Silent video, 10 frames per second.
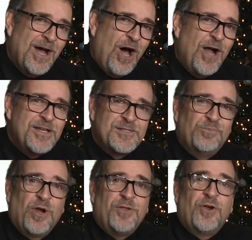August's
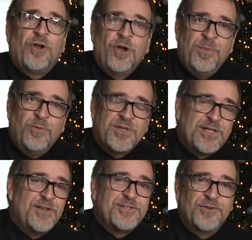brother Herman was
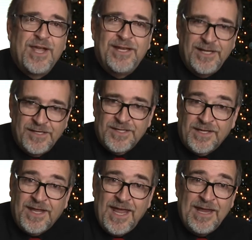also getting into
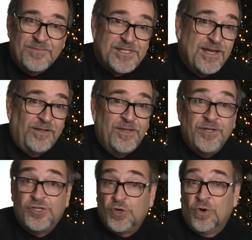the game, sailing
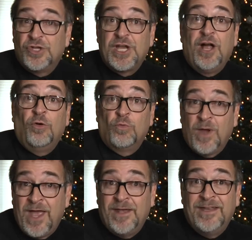the George L.
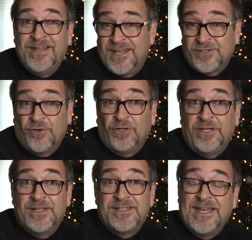Wren in as
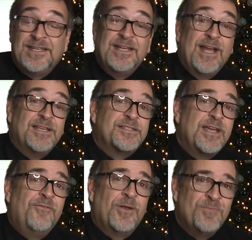early as
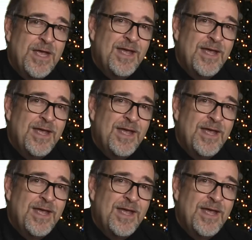1887.